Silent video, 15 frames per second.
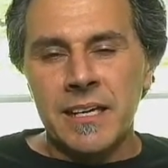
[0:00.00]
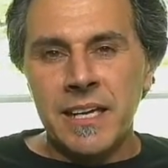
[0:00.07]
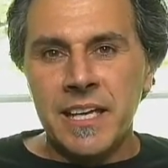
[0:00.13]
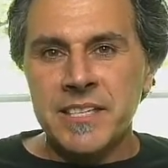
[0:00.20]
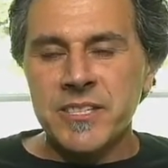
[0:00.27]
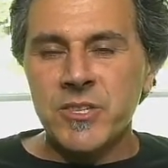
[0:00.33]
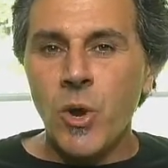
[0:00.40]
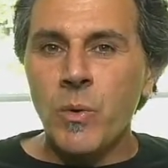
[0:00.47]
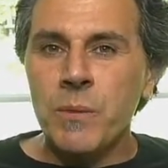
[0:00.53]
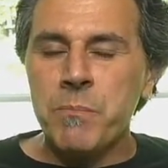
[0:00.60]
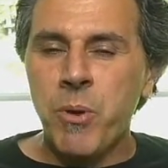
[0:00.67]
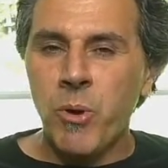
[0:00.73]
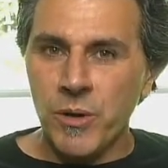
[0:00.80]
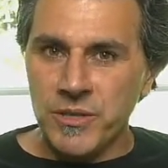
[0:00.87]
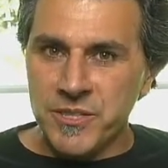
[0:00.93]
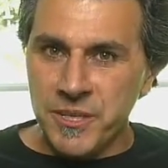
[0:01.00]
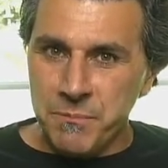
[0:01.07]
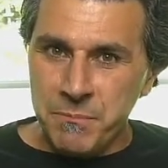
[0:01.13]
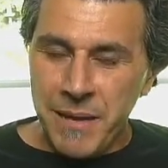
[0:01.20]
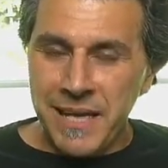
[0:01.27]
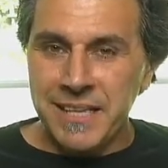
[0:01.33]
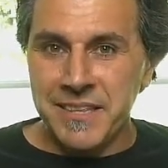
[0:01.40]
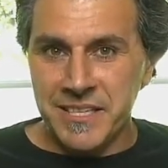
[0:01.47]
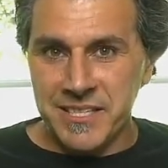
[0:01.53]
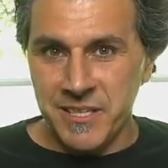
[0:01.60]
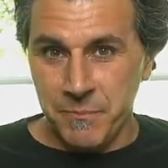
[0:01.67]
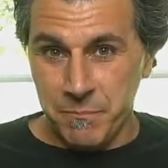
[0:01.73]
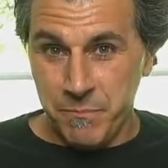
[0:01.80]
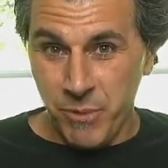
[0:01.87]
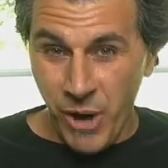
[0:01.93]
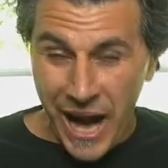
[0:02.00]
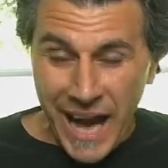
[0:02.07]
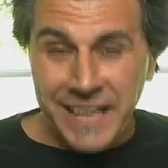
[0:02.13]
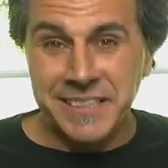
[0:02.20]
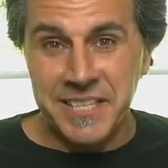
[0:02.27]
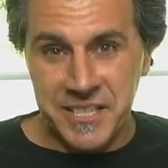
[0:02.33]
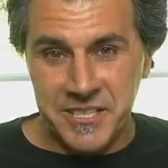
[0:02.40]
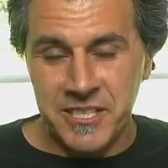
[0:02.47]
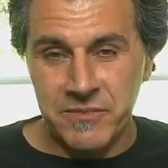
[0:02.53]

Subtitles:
it's so important to make this a practice,